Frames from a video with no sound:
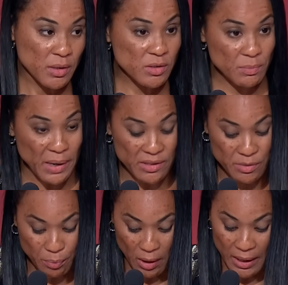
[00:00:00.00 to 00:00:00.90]
To my
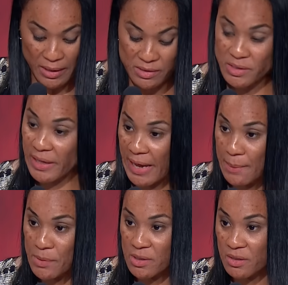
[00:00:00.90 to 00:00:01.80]
surprise, the
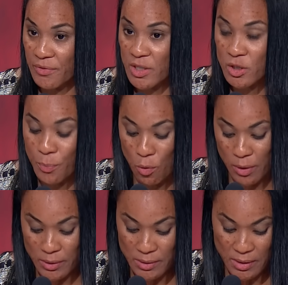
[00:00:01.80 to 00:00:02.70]
captains of each sport